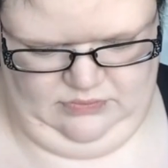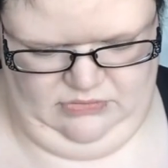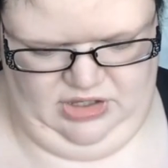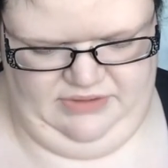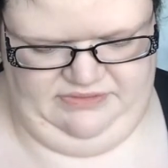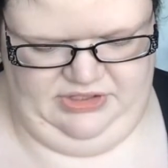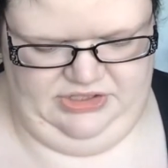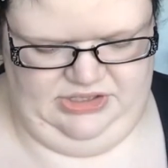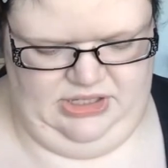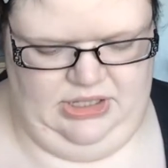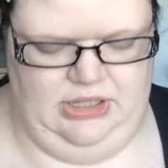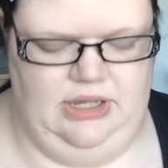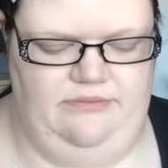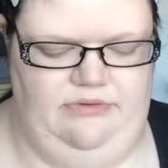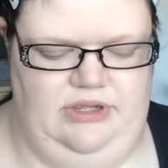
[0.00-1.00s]
we have this
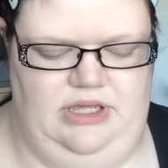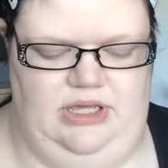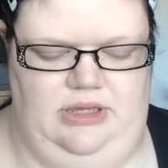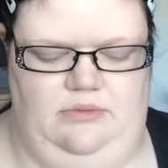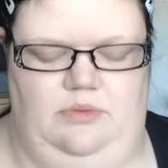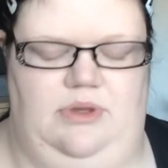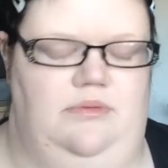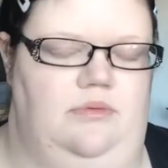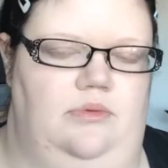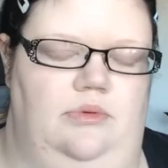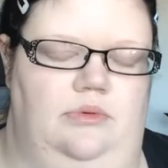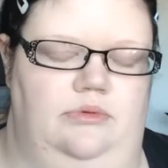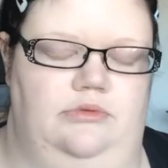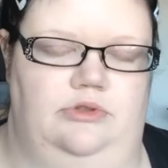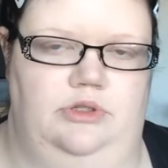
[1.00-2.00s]
thing every year. We
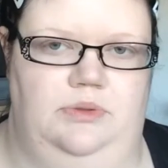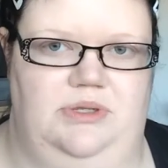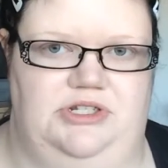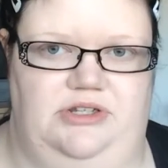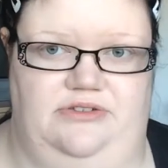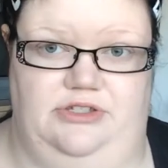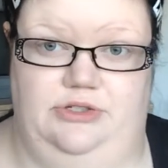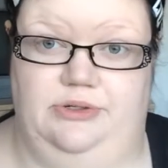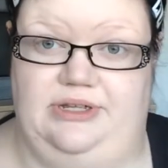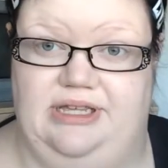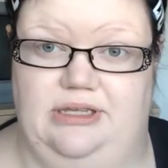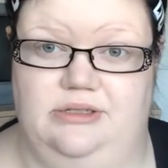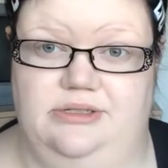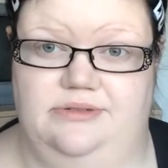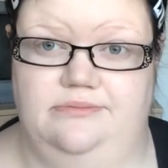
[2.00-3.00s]
will do each other's
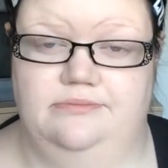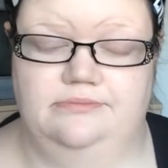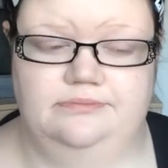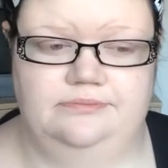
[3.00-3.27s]
stockings.